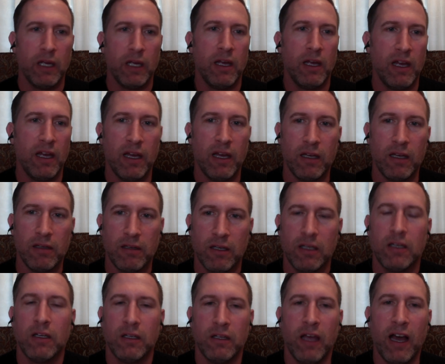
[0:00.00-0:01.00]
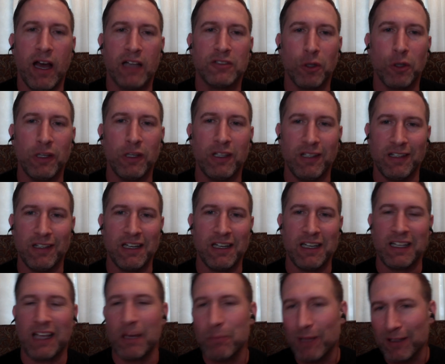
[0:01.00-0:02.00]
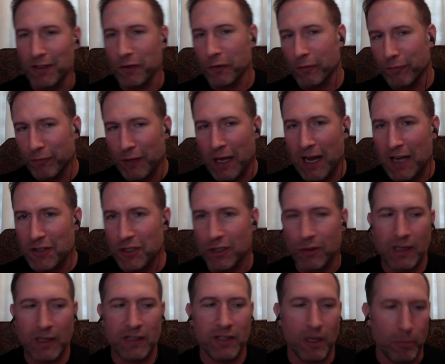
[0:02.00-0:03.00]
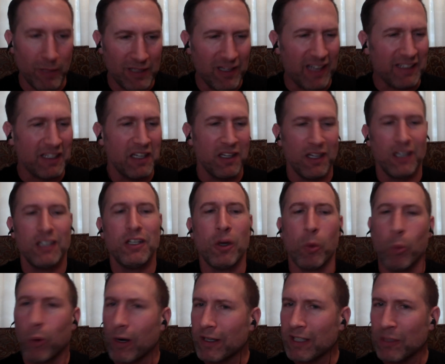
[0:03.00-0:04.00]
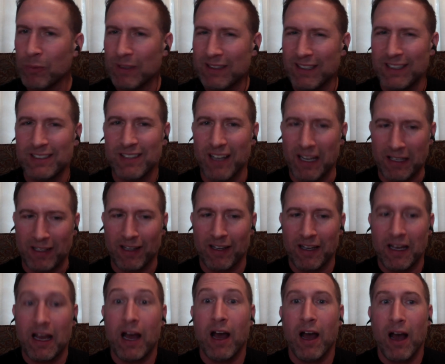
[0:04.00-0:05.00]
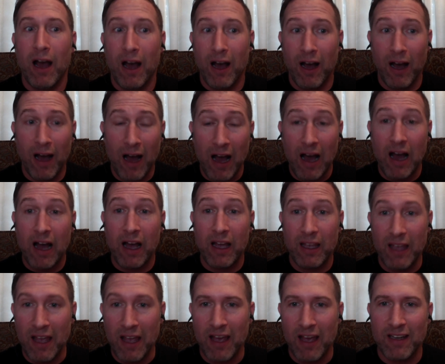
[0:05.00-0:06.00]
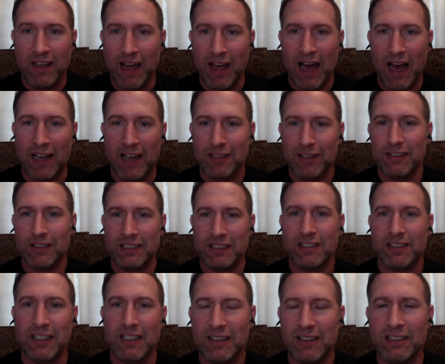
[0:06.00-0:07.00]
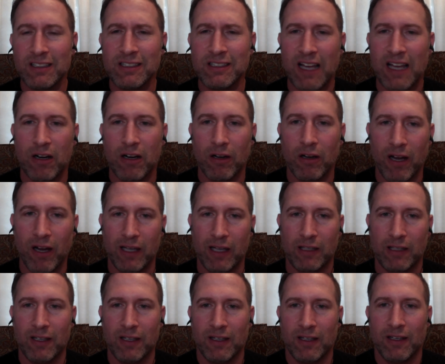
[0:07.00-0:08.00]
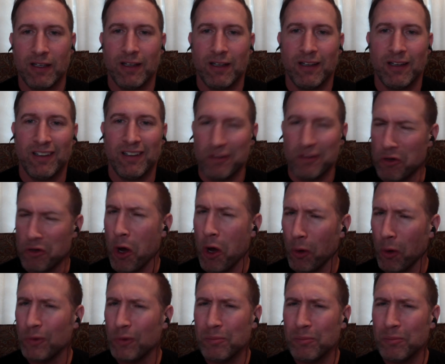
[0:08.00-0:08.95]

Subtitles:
And yeah, so he gave me a little flash of credit there. But like, working with these like high-end athletes like this that are like known